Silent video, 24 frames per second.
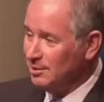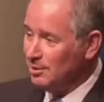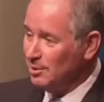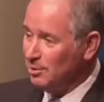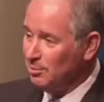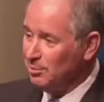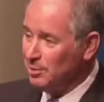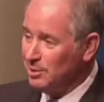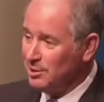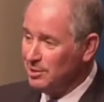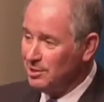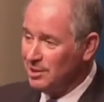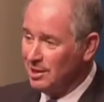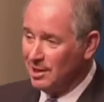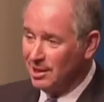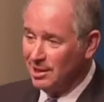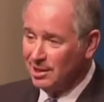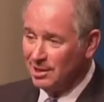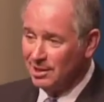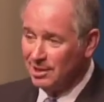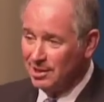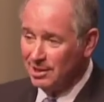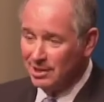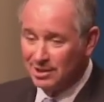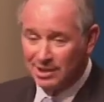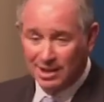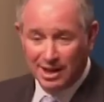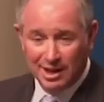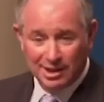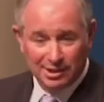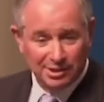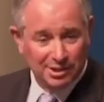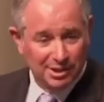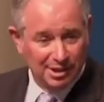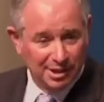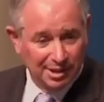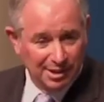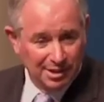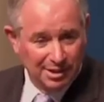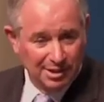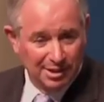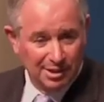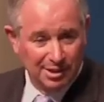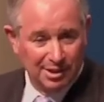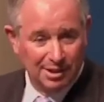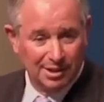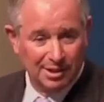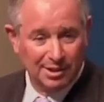nobody said anything nasty.
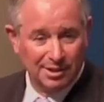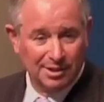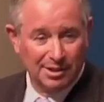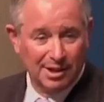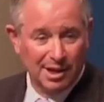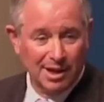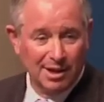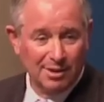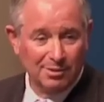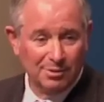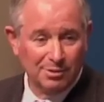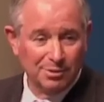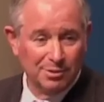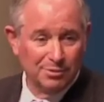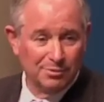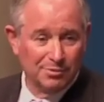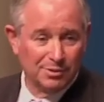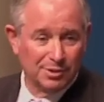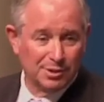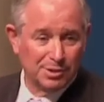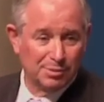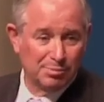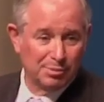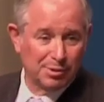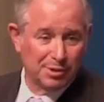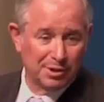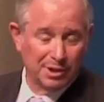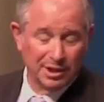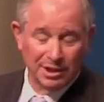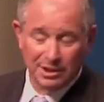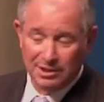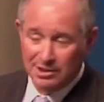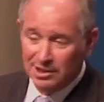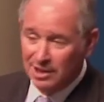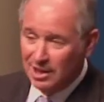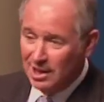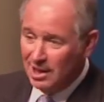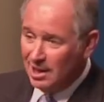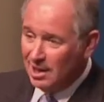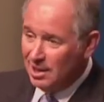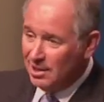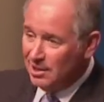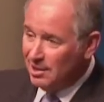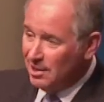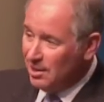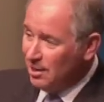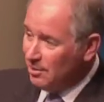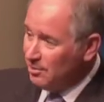Uh, now you've experienced
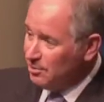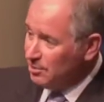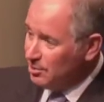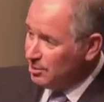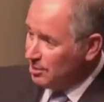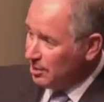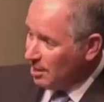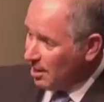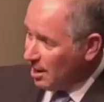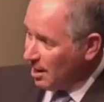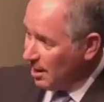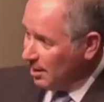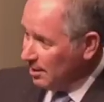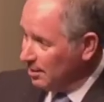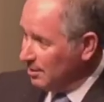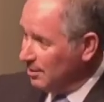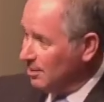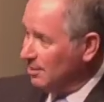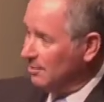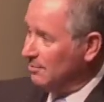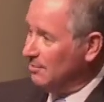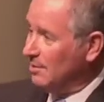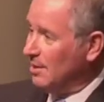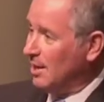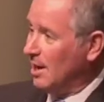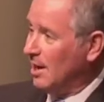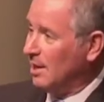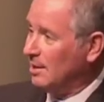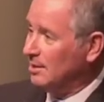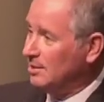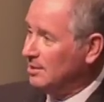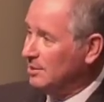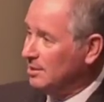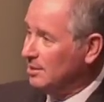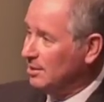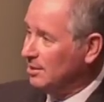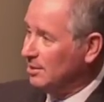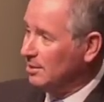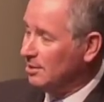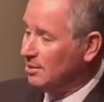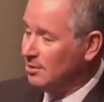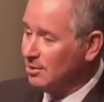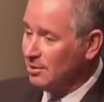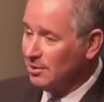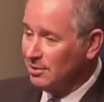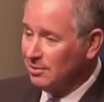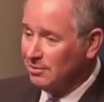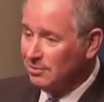the other side of that uh,
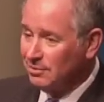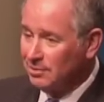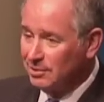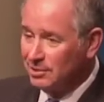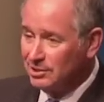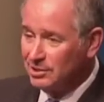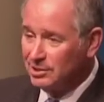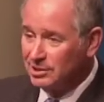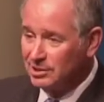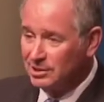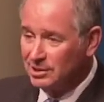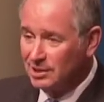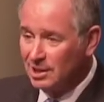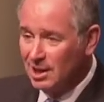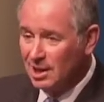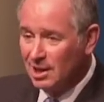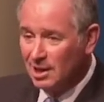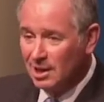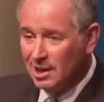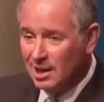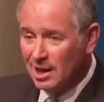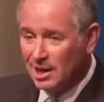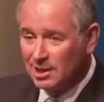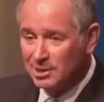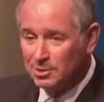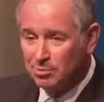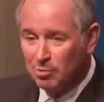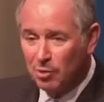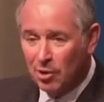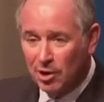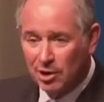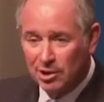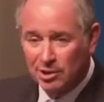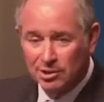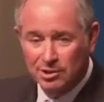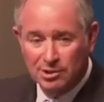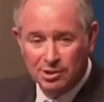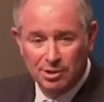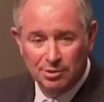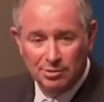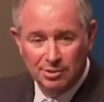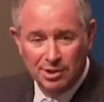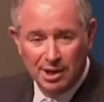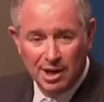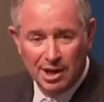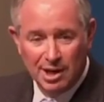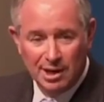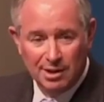curve, which is as markets
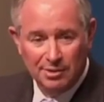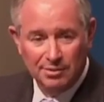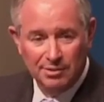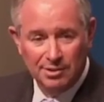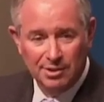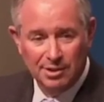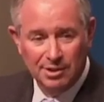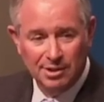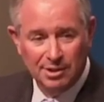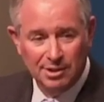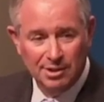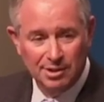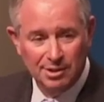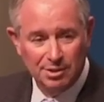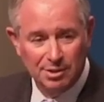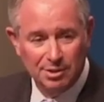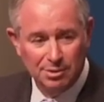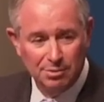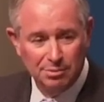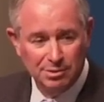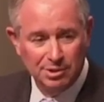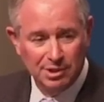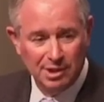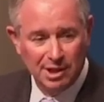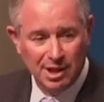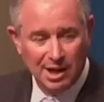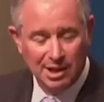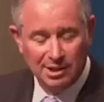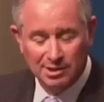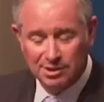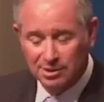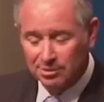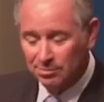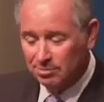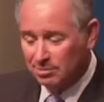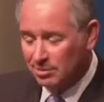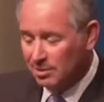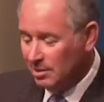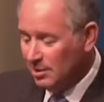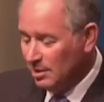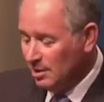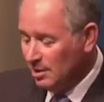go down, the enthusiasm